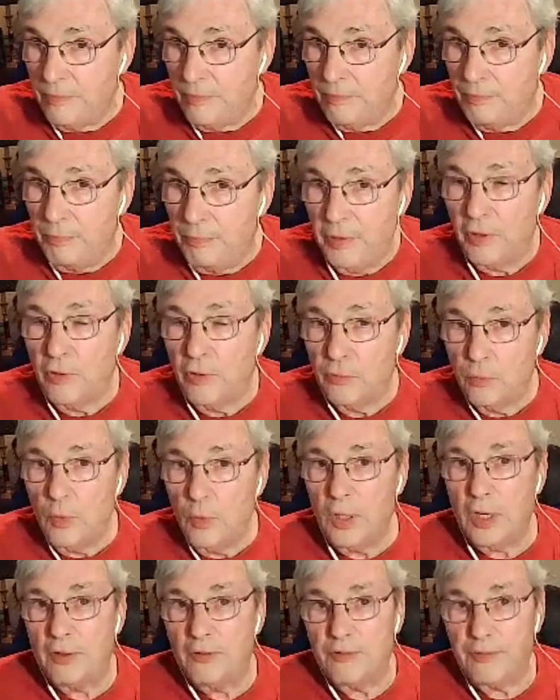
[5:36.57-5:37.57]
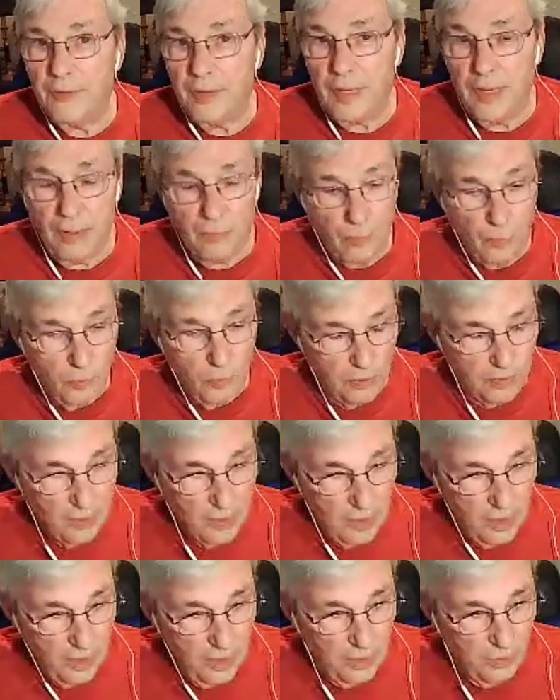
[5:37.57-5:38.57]
build wealth, and
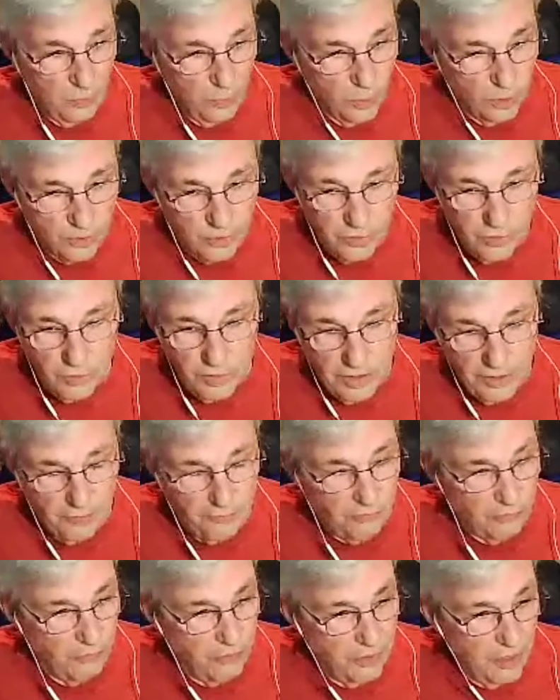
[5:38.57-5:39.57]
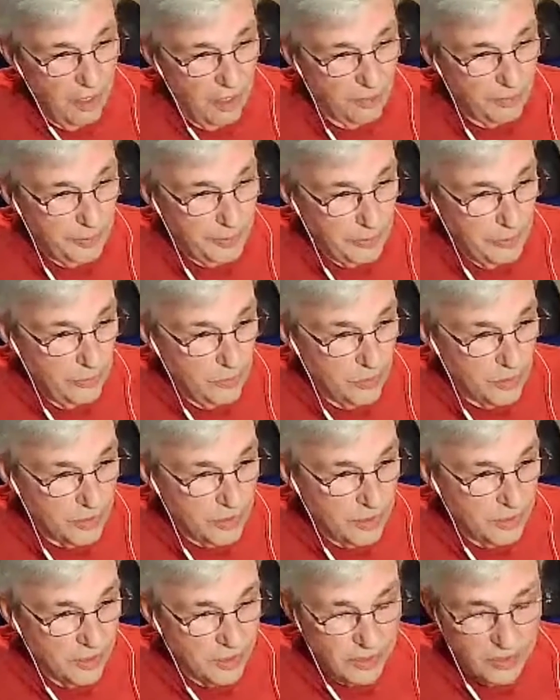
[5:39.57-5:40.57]
we're doing it through the entrepreneur
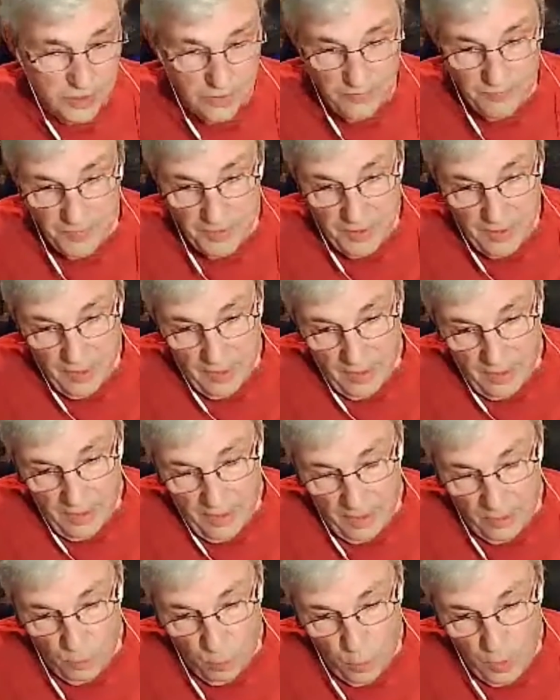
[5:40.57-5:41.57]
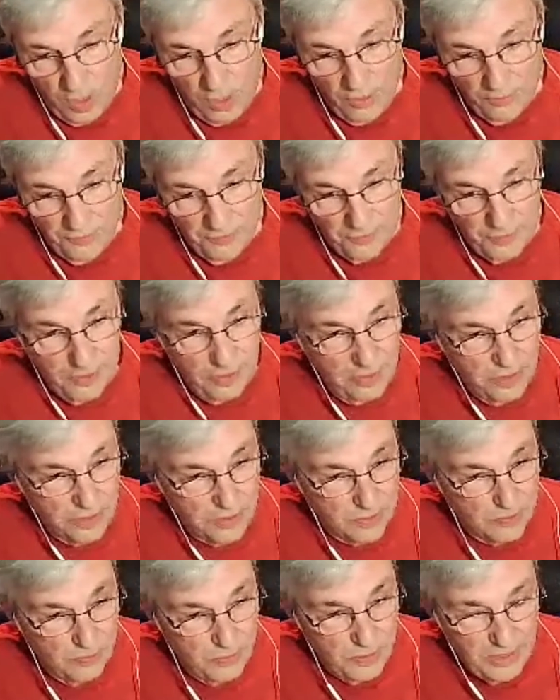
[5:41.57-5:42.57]
system. And wealth is
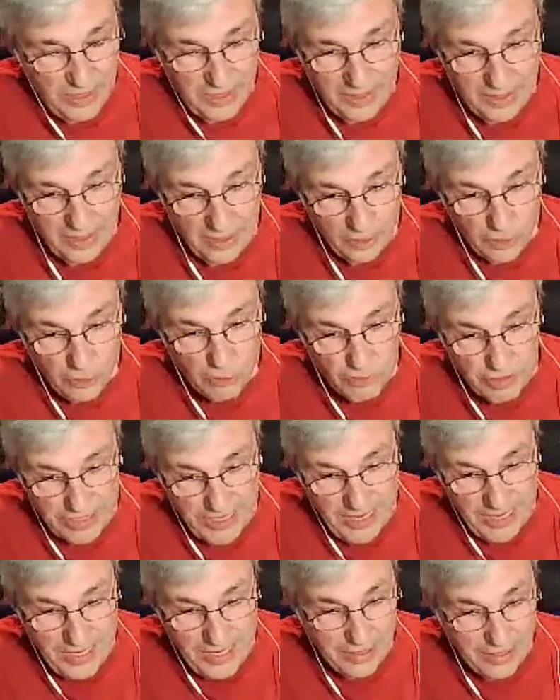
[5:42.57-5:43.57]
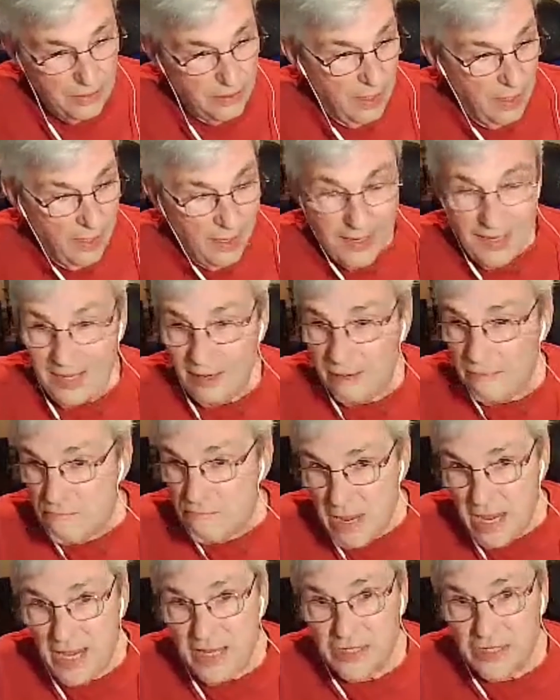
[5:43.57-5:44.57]
being created in
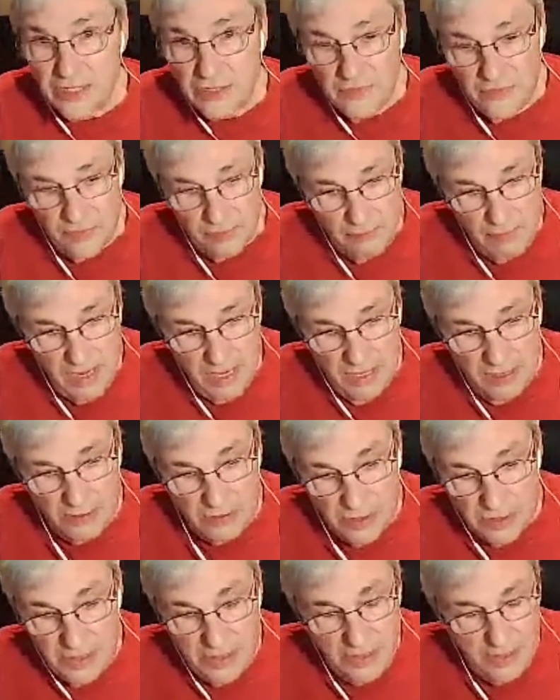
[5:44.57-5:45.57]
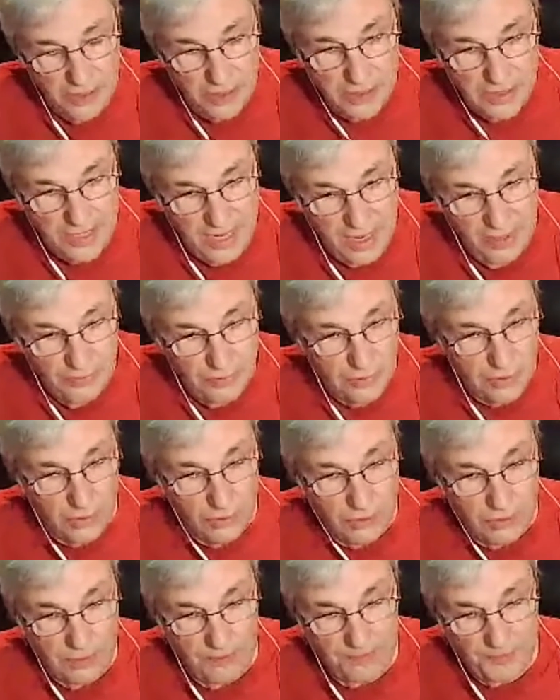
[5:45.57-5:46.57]
massive amounts in this downturn.
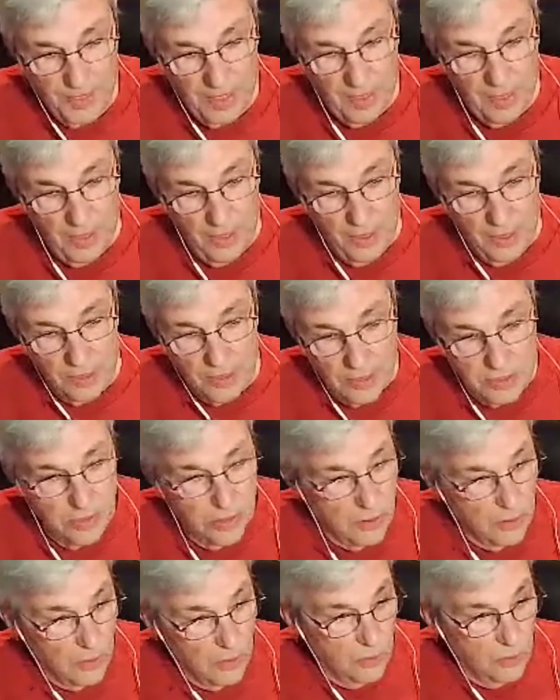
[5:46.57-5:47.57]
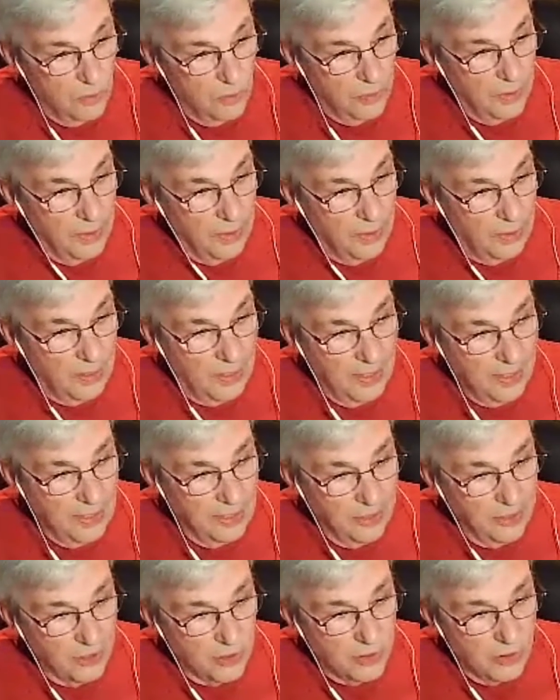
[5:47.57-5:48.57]
So I got
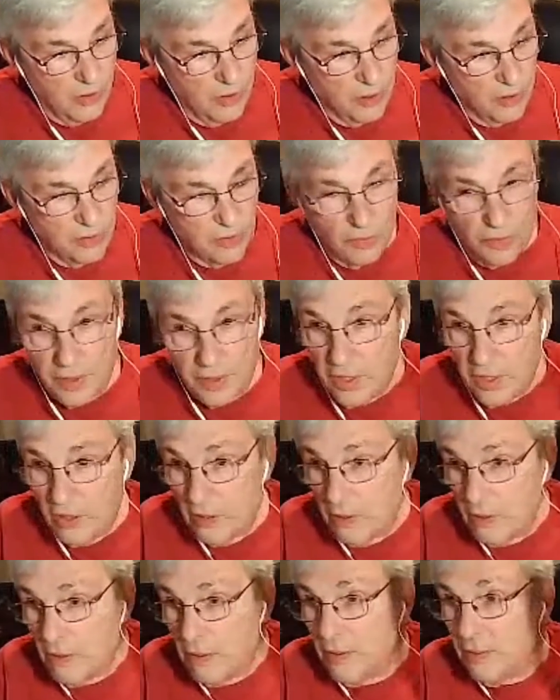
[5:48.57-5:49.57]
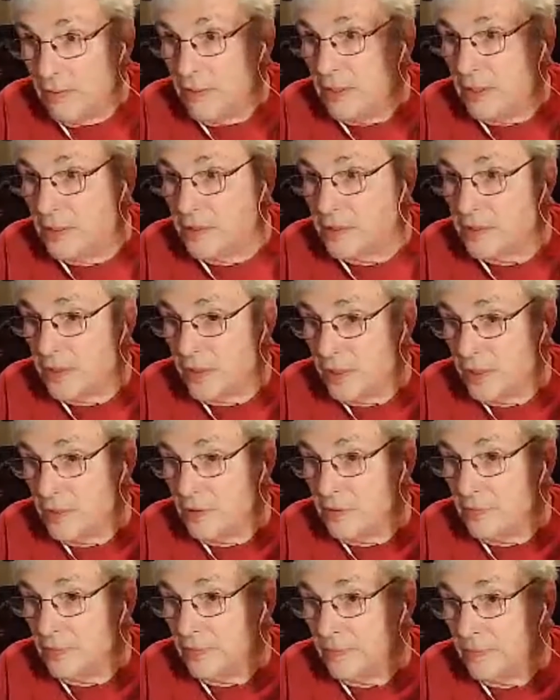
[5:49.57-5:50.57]
this article here that
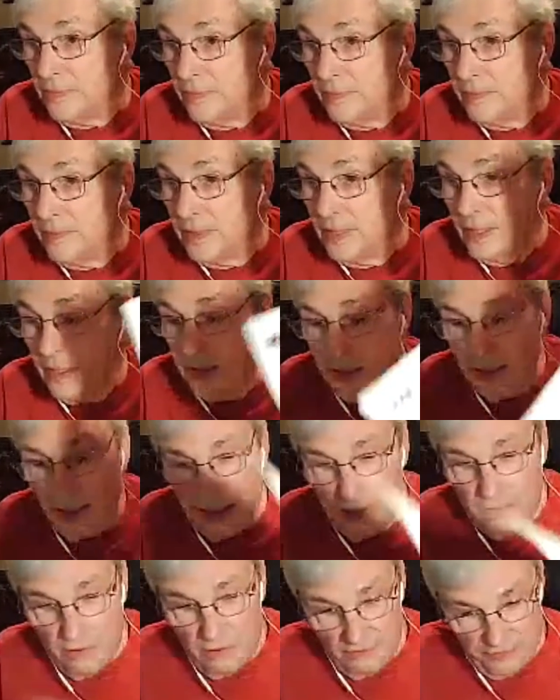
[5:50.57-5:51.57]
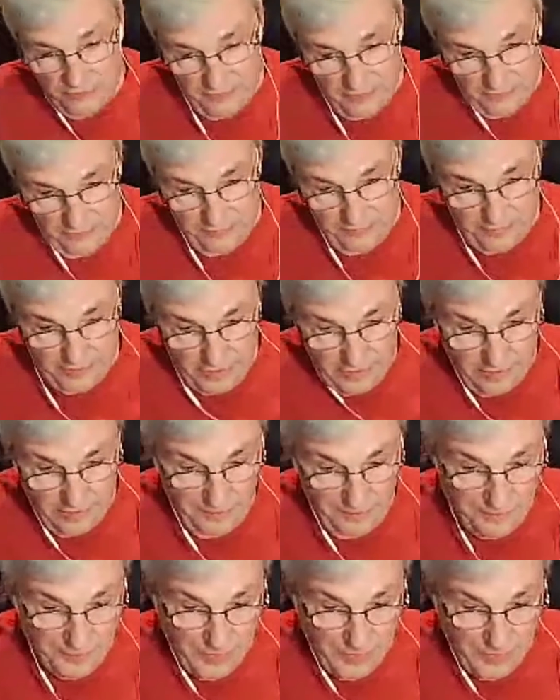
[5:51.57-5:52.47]
I got off of.